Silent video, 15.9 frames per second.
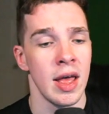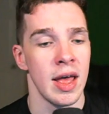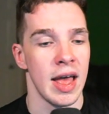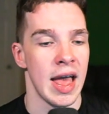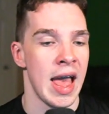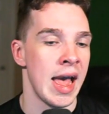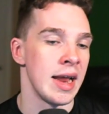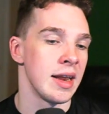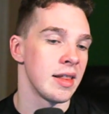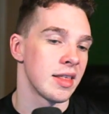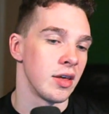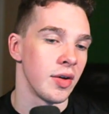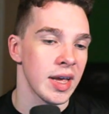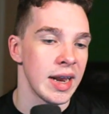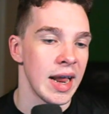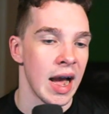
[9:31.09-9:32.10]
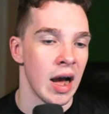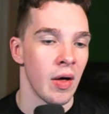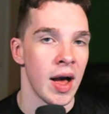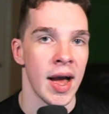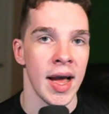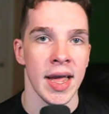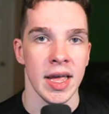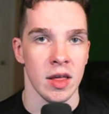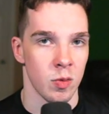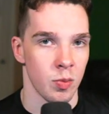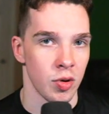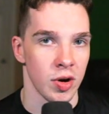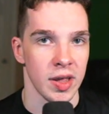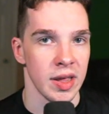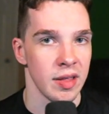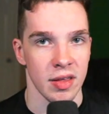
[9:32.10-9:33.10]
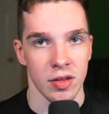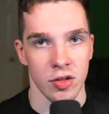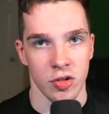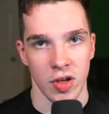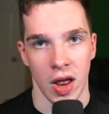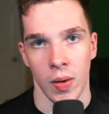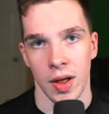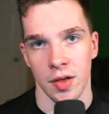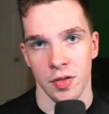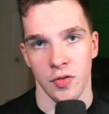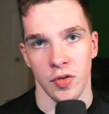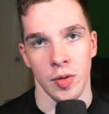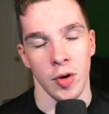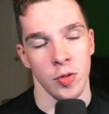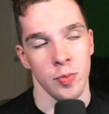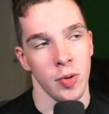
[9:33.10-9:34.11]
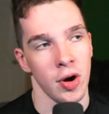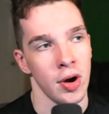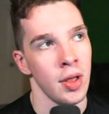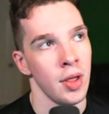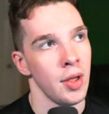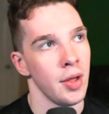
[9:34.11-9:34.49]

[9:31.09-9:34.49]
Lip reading: And killing an ally is pretty easy in Shadow Isles for the most part.